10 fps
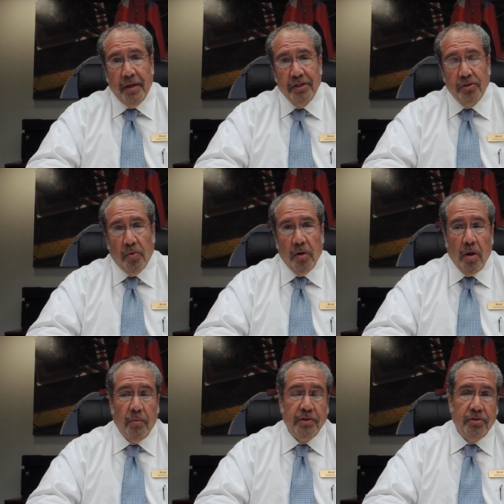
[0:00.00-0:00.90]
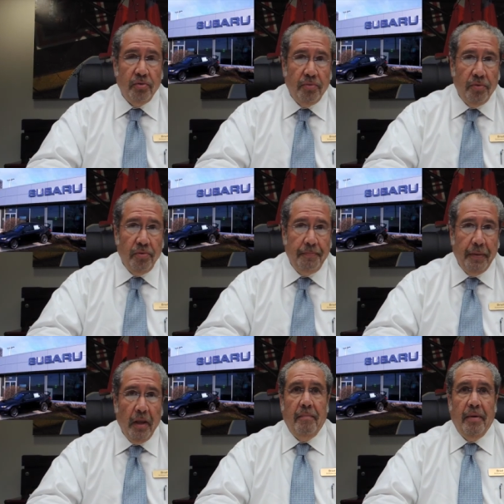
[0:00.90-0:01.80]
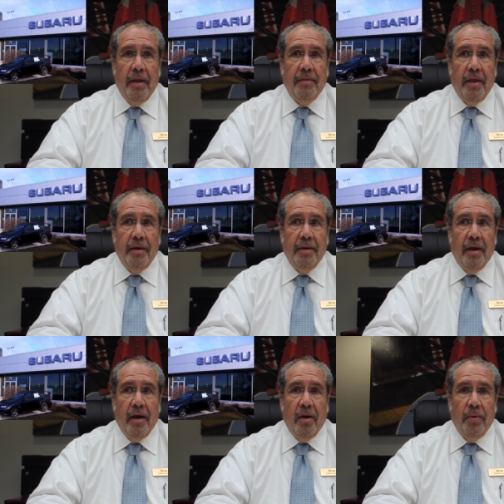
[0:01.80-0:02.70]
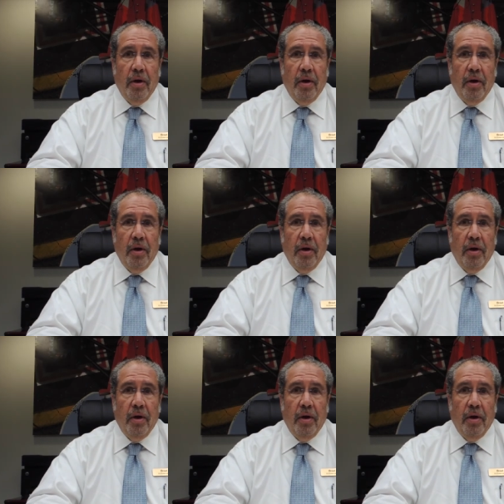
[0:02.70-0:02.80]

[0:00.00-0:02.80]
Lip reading: store along with Subaru. And then we